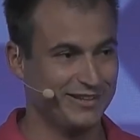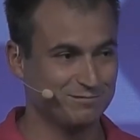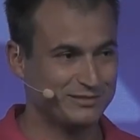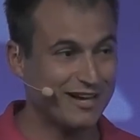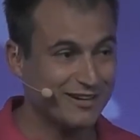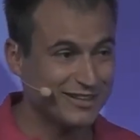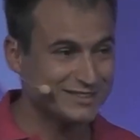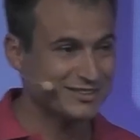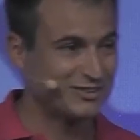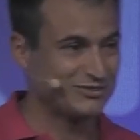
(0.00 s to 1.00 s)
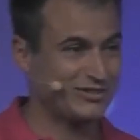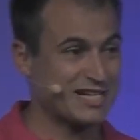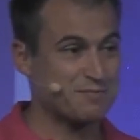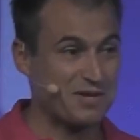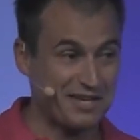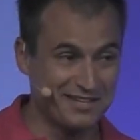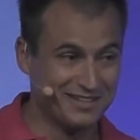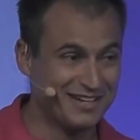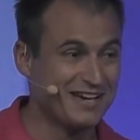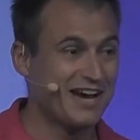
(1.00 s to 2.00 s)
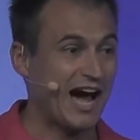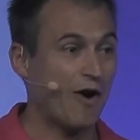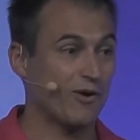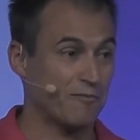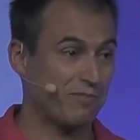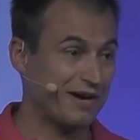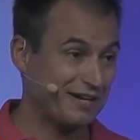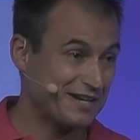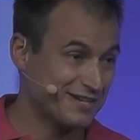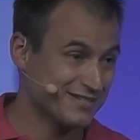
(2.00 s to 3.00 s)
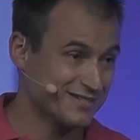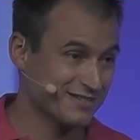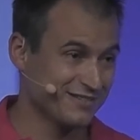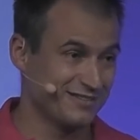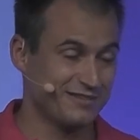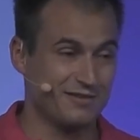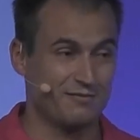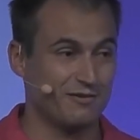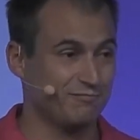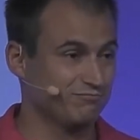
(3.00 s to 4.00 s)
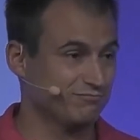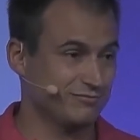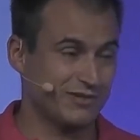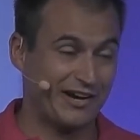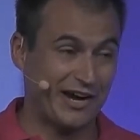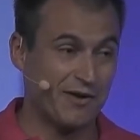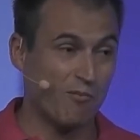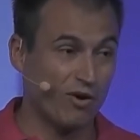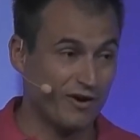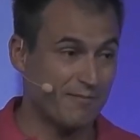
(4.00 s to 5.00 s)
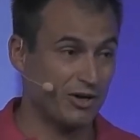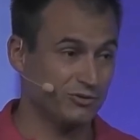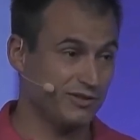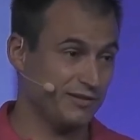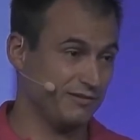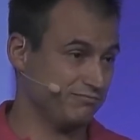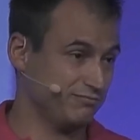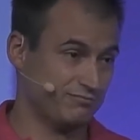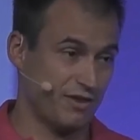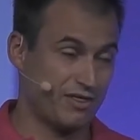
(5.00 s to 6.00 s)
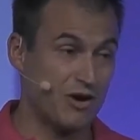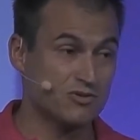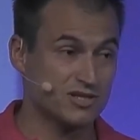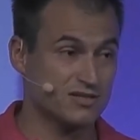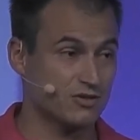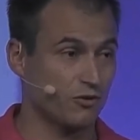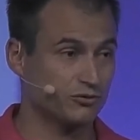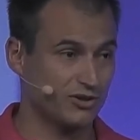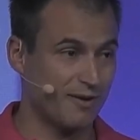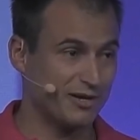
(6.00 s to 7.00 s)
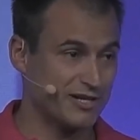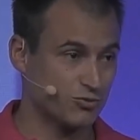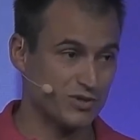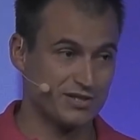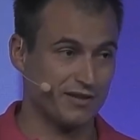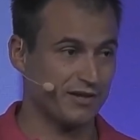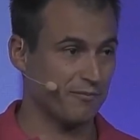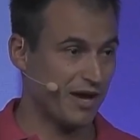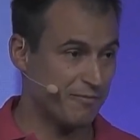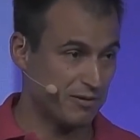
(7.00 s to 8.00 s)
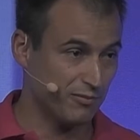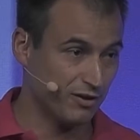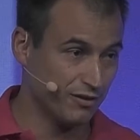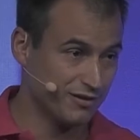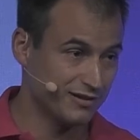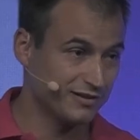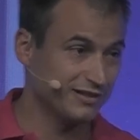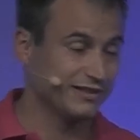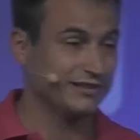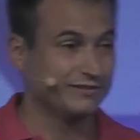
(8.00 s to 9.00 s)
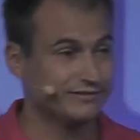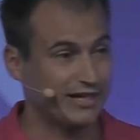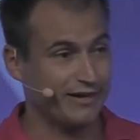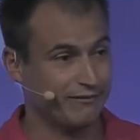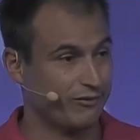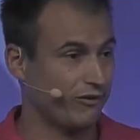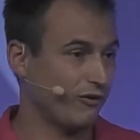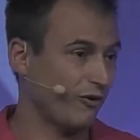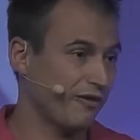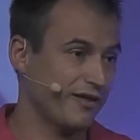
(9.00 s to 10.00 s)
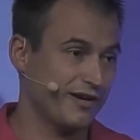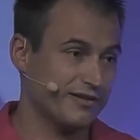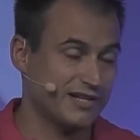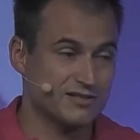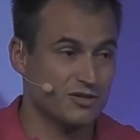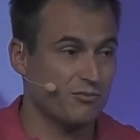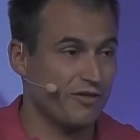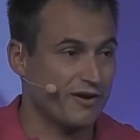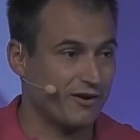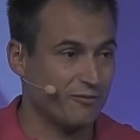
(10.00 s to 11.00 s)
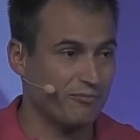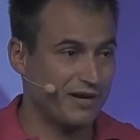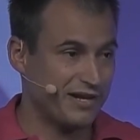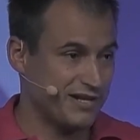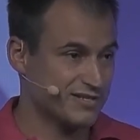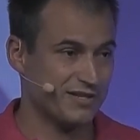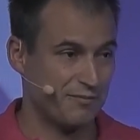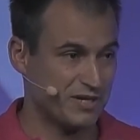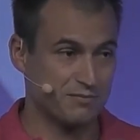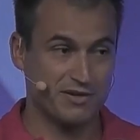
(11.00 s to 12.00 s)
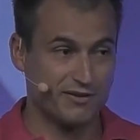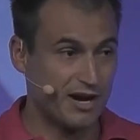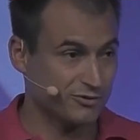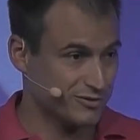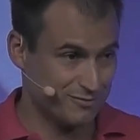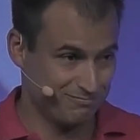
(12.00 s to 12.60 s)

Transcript: Douglas, trust me, our partners care more about the thousands of travelers we send them every month than some other companies' investment rounds.